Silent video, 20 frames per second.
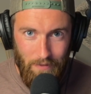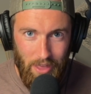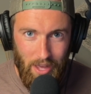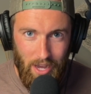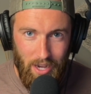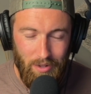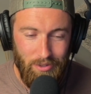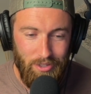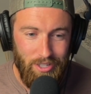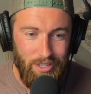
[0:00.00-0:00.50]

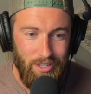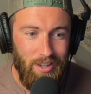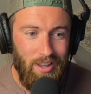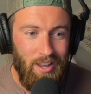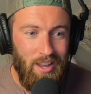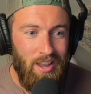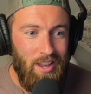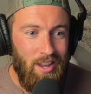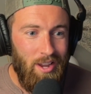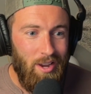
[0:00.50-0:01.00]
thousand,
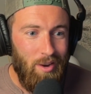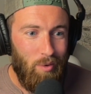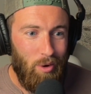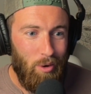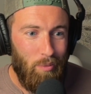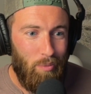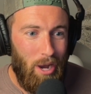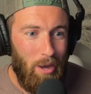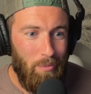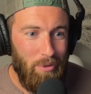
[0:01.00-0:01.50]
well,
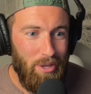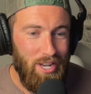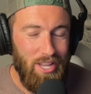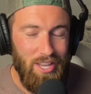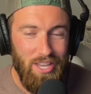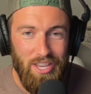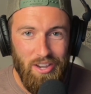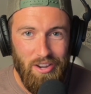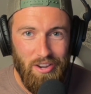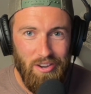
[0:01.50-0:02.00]
probably in a
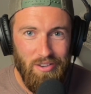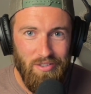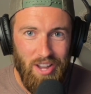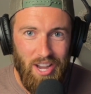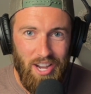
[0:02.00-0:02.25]
year, you're not